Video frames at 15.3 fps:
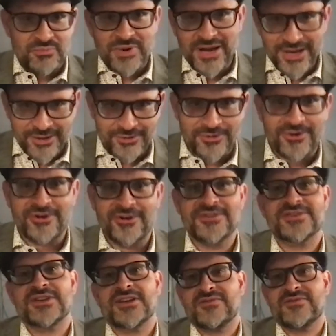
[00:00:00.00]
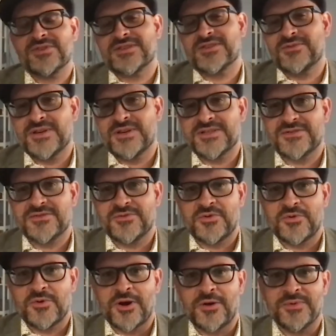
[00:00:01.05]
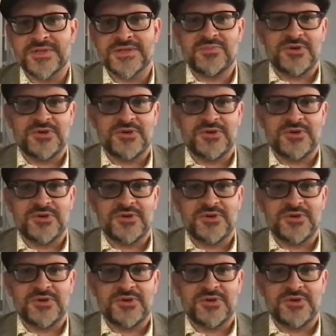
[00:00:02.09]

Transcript: by and large, covers the rest of the requirements.